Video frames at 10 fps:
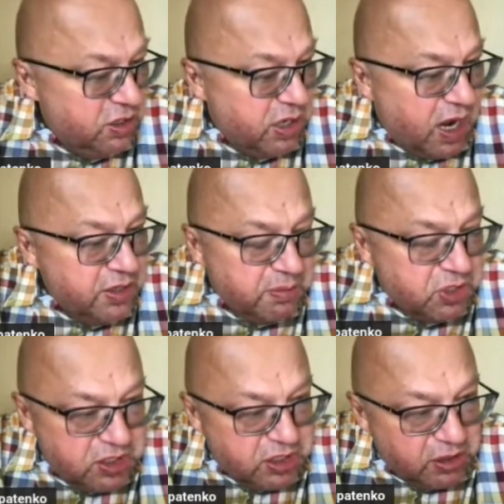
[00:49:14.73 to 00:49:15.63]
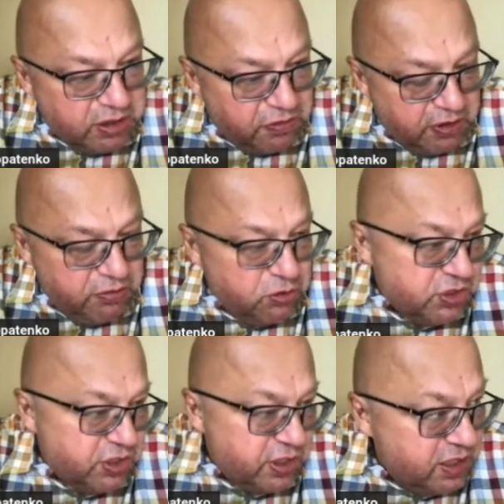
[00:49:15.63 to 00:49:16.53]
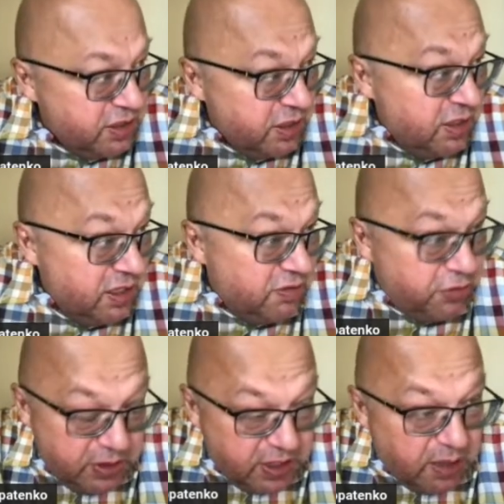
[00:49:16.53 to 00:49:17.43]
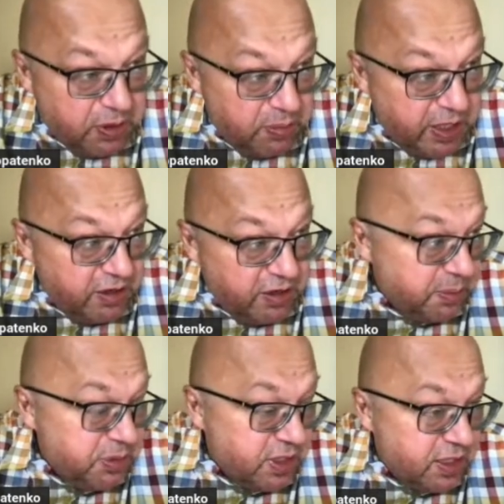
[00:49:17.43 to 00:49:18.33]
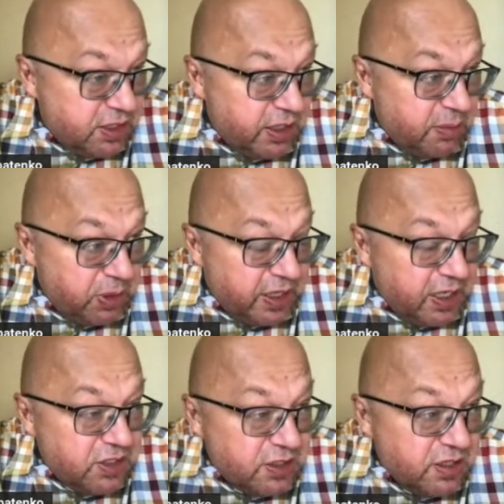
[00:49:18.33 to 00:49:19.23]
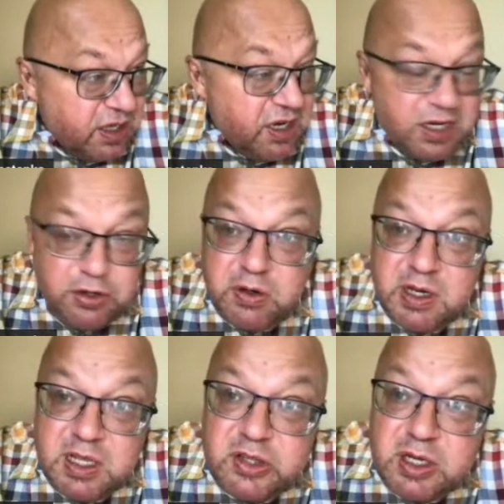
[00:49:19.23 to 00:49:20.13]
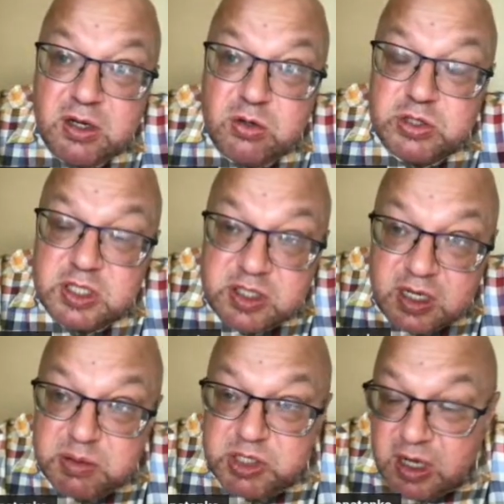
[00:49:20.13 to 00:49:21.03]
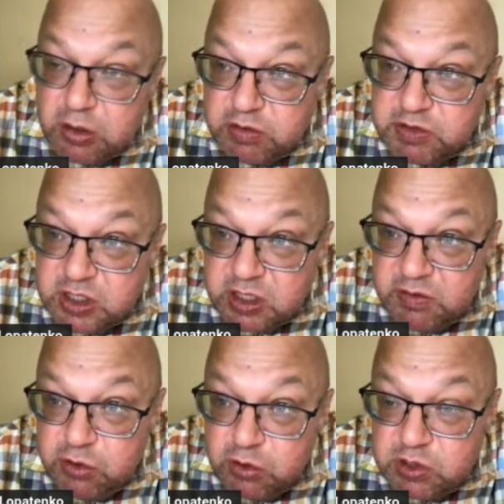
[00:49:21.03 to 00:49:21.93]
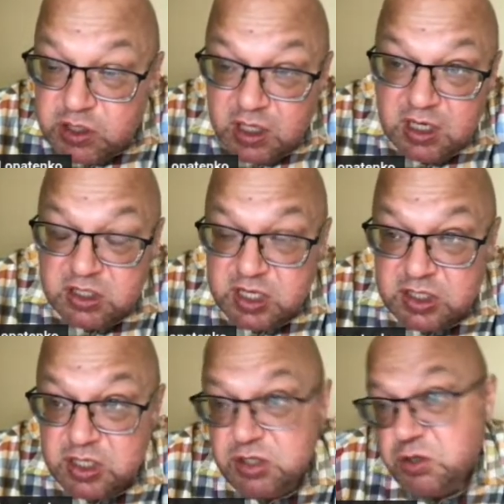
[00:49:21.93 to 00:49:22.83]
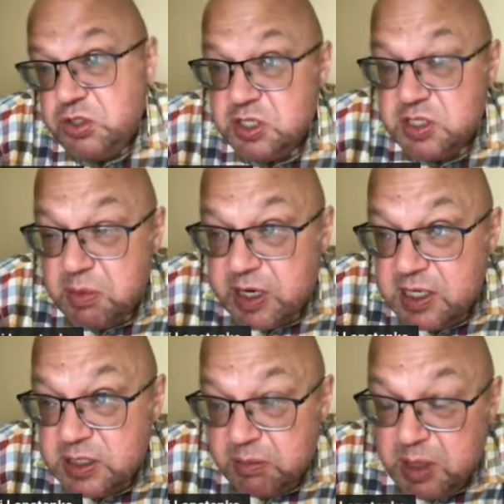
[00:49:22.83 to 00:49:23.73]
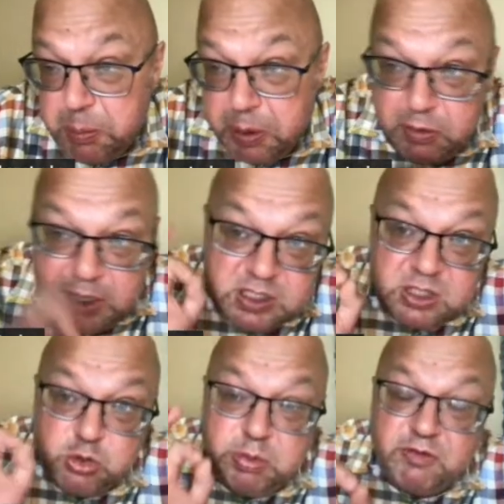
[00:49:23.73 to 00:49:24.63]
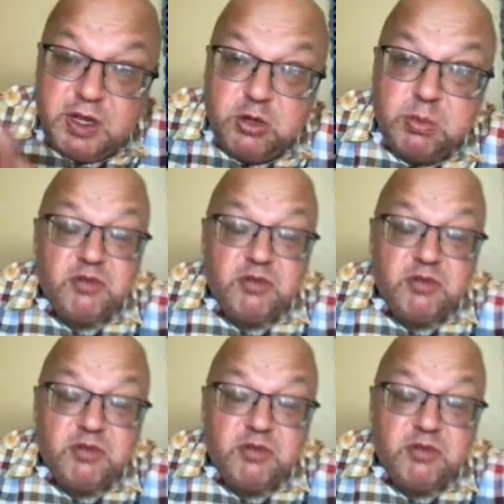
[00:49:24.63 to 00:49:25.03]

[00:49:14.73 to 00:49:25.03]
Items has a lot of reviews, right? For example, many websites and applications. Can you create really good description out of these reviews, such that not just summarize them, but provides super valuable